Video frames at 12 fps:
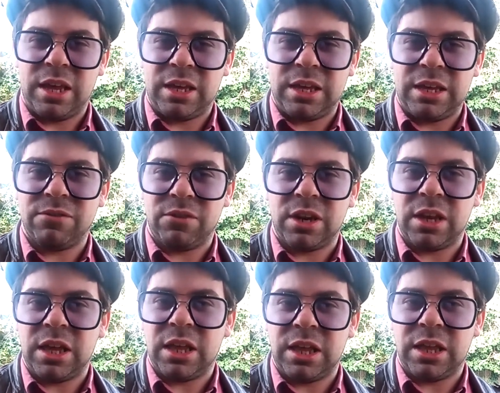even
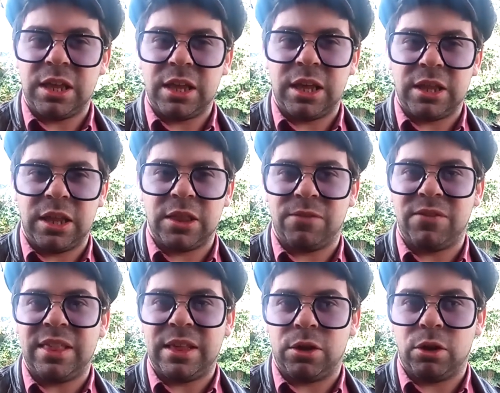in, in, in the
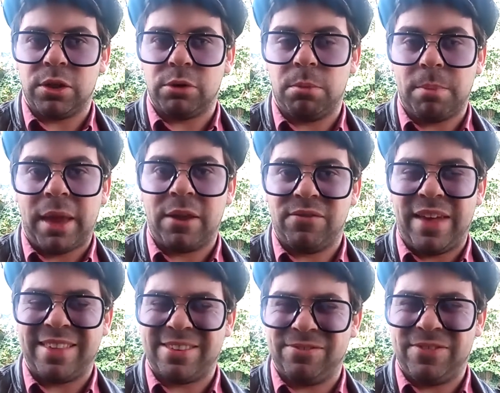physical, that it will
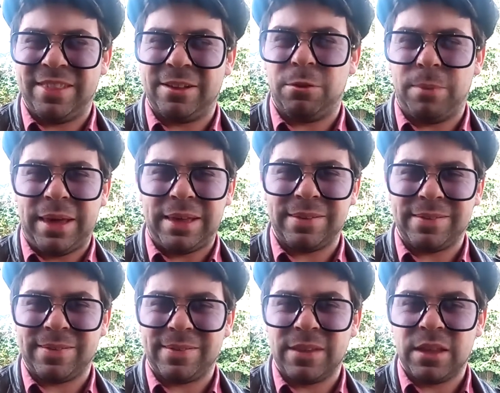manifest in physical
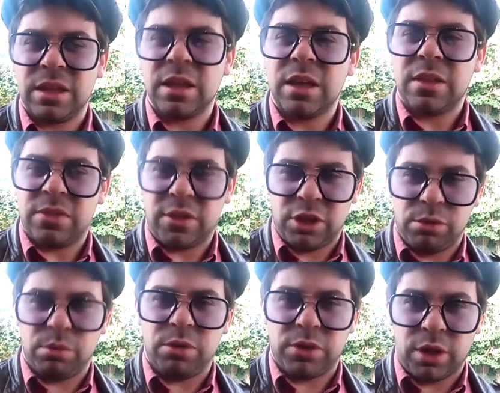ways, that you
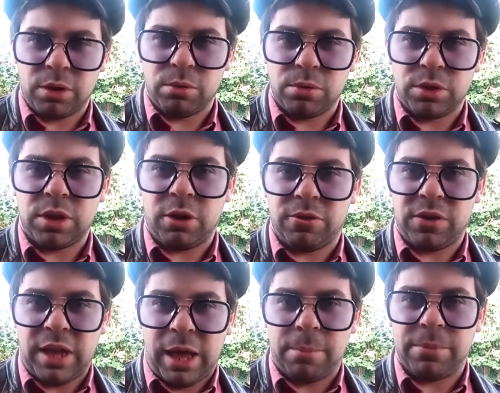will know that there is an
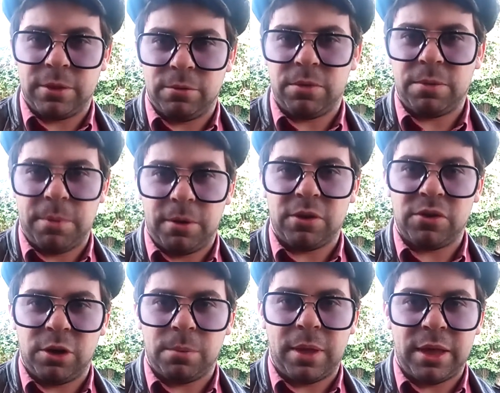Absalom spirit
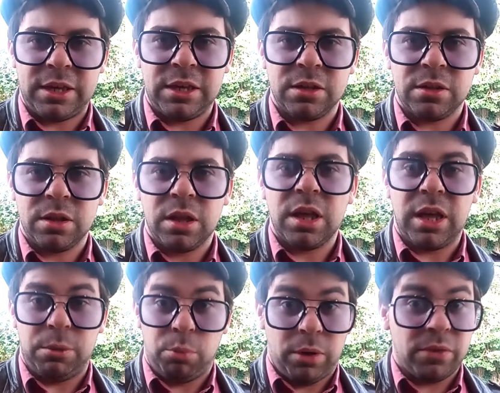nearby. It
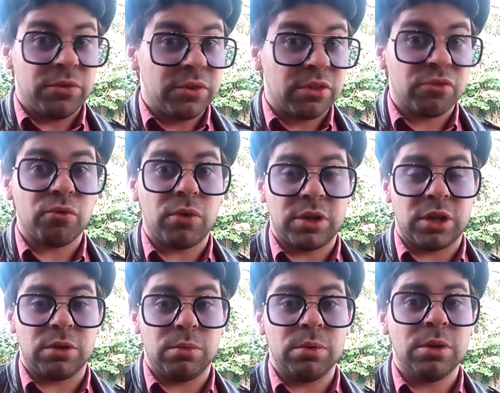wants to destroy
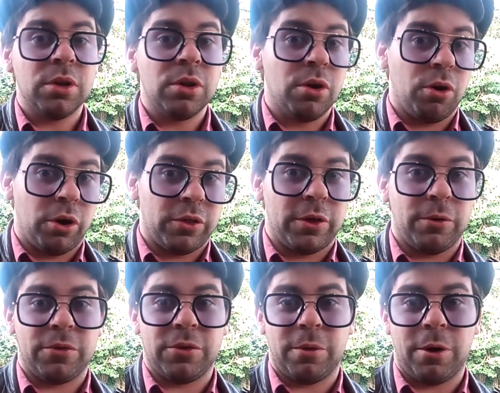you, or
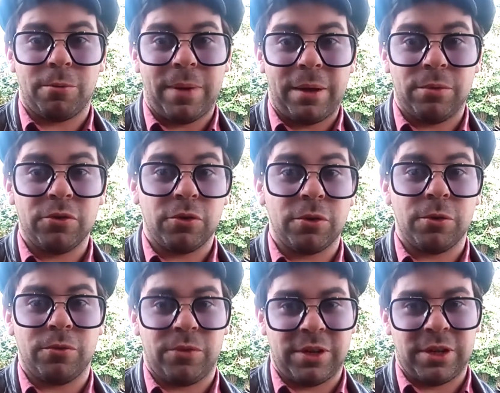those who are around or
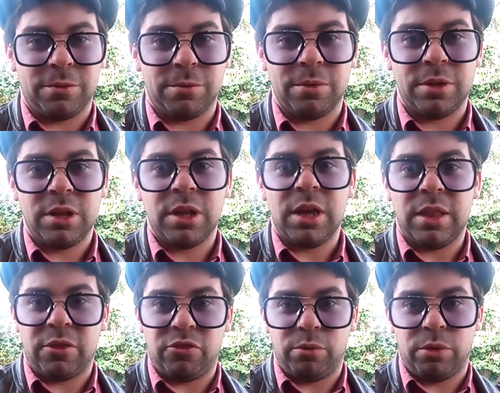over you, and
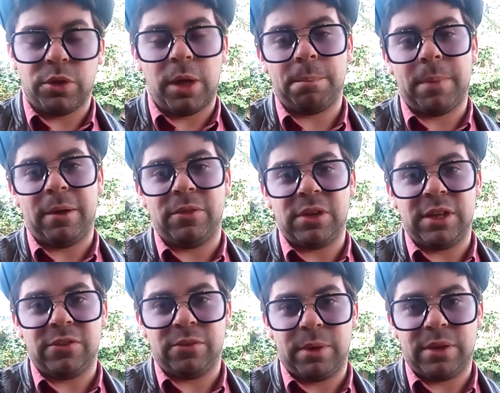that you will not bow the knee
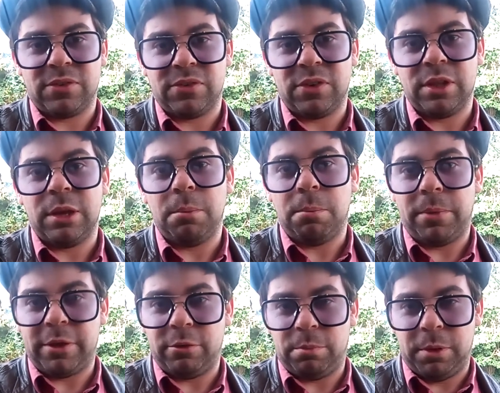to it. but
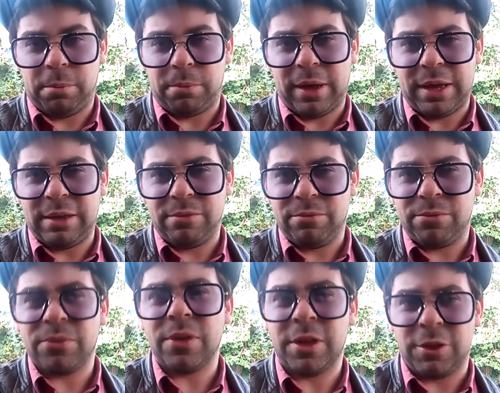you'll be
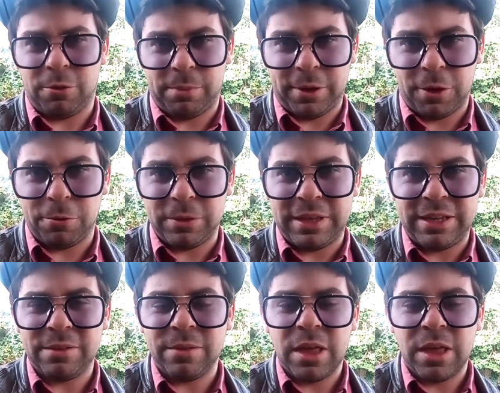brave, you'll be holy.